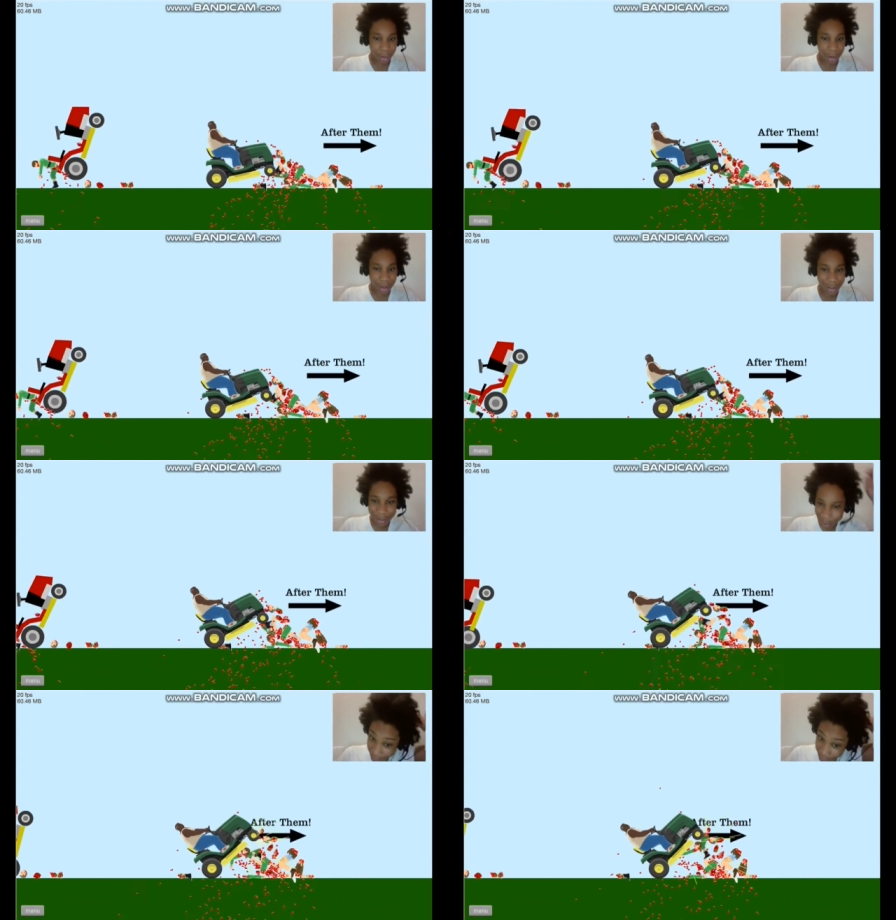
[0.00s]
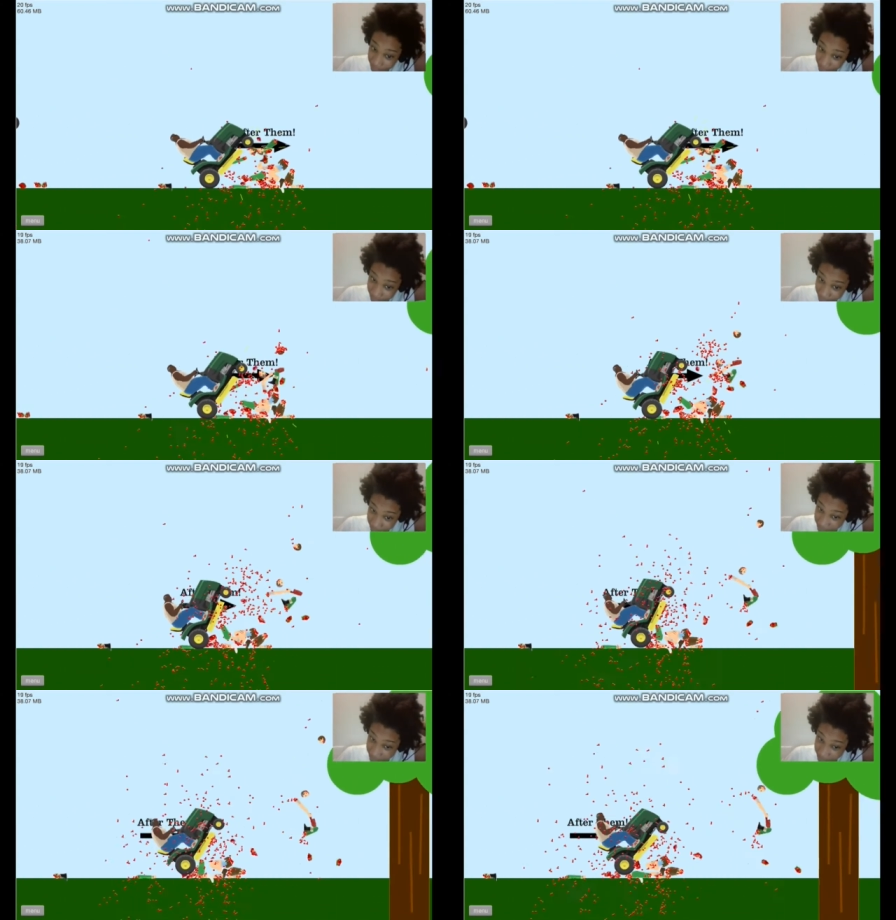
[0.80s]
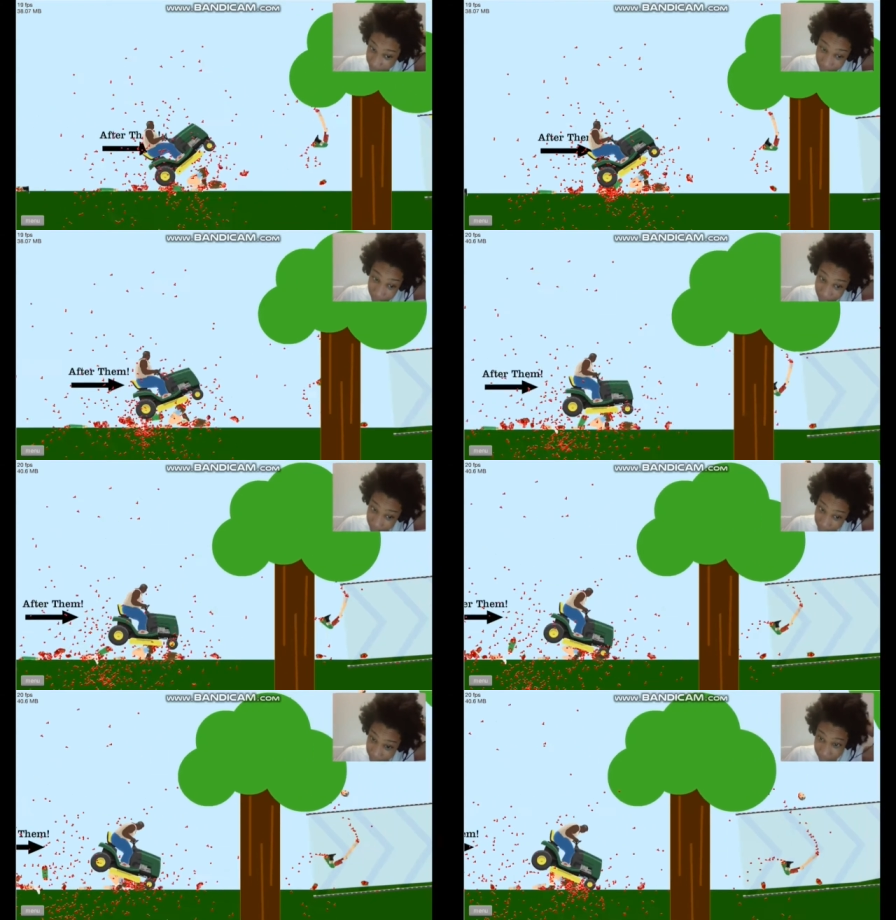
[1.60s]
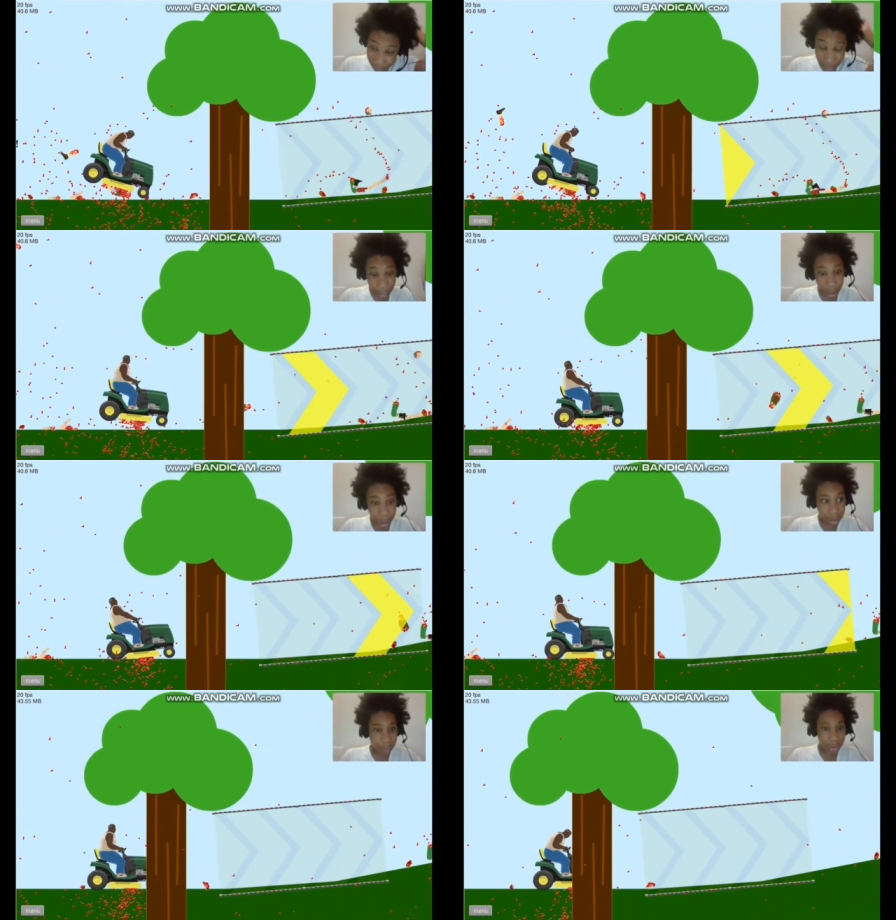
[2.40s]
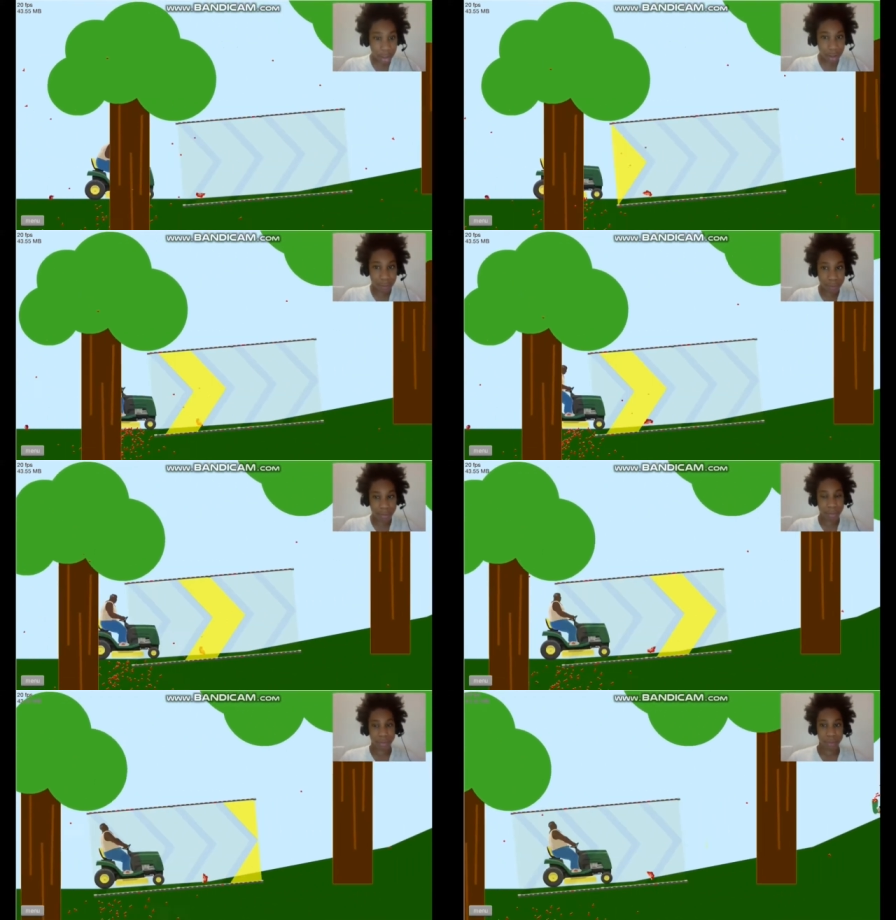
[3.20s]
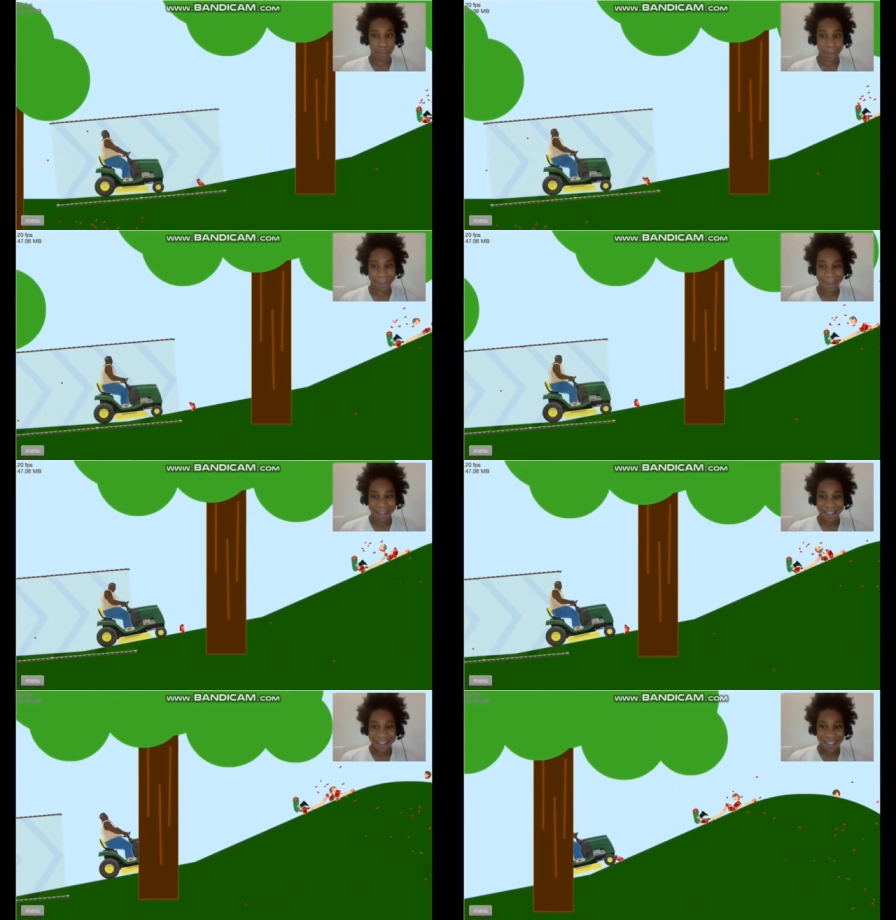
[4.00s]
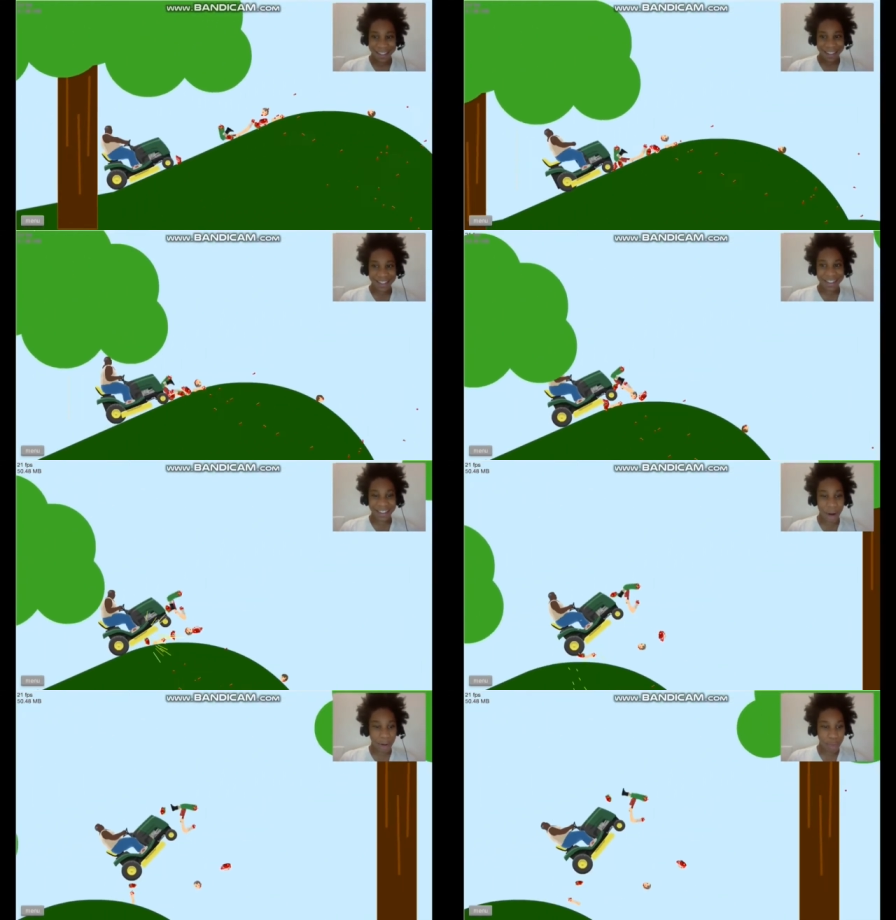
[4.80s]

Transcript: Wait, what? Yo.